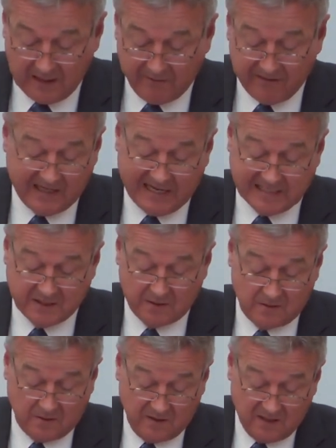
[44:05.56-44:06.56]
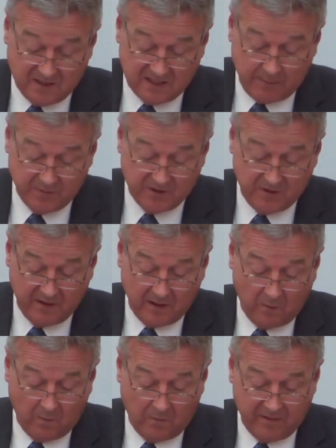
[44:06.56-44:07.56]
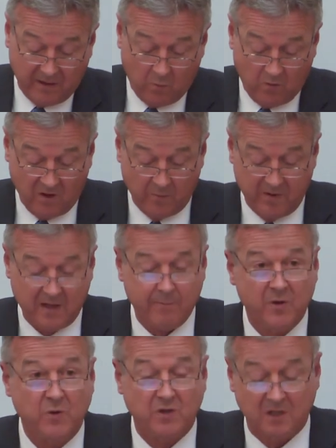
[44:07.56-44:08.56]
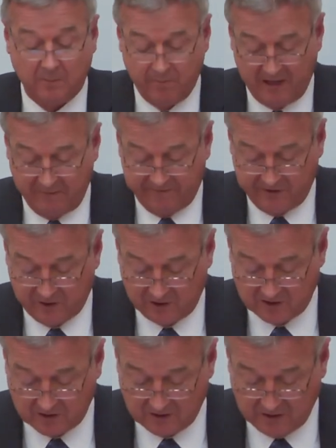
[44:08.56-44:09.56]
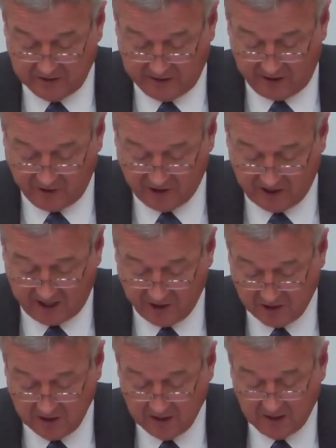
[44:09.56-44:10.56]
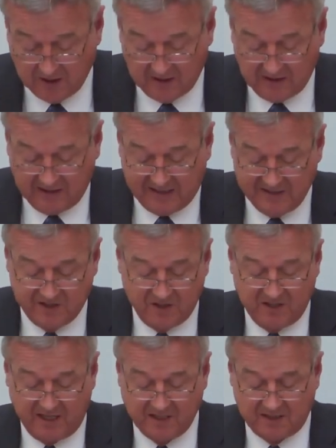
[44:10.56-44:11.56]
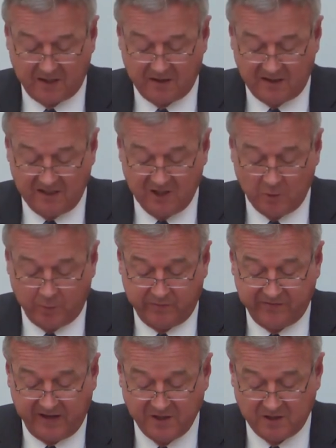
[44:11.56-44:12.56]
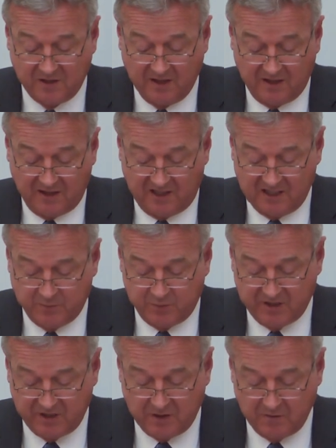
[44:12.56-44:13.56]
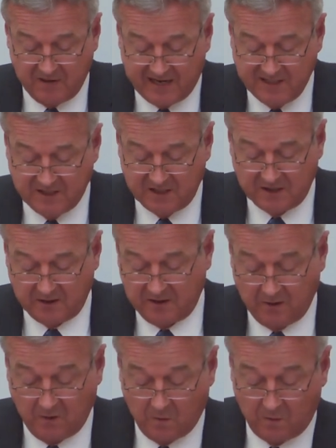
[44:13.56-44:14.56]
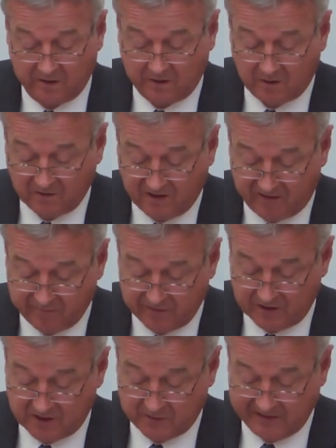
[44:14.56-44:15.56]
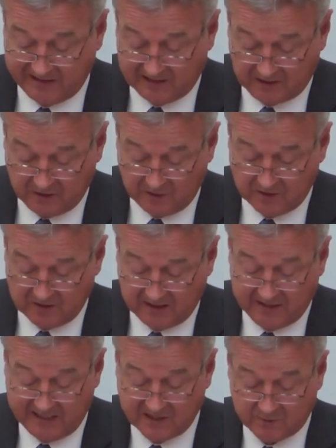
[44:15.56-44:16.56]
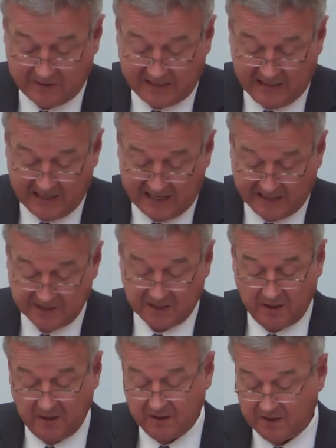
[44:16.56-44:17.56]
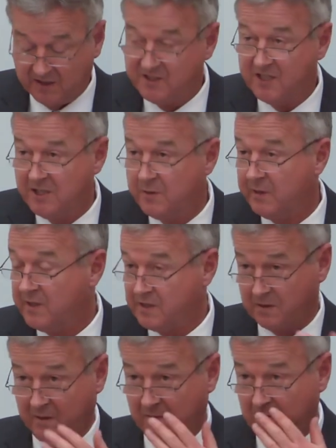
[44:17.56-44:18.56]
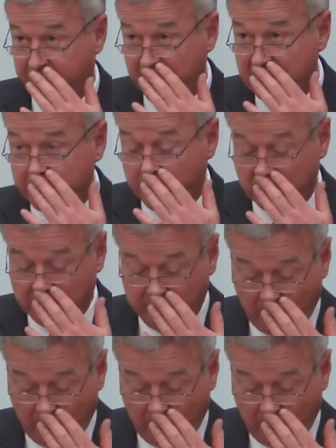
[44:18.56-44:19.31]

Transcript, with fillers: Nevertheless, on the assumption that there will be a mutually beneficial negotiation, I suggest that the legal profession is pretty united in calling on government to include in its red lines continuance of the principles